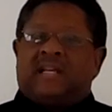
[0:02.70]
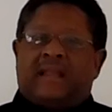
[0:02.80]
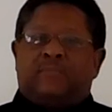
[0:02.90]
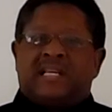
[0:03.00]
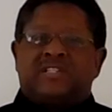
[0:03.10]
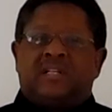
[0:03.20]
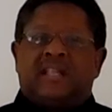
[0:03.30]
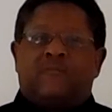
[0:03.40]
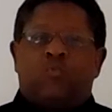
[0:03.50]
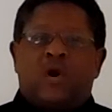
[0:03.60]
God bless your
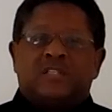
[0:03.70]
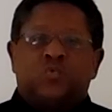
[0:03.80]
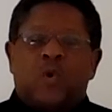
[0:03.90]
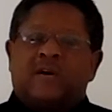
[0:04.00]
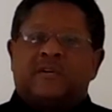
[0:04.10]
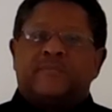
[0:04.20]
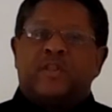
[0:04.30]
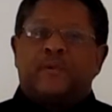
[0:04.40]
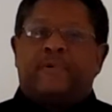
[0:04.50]
loved ones. Welcome to the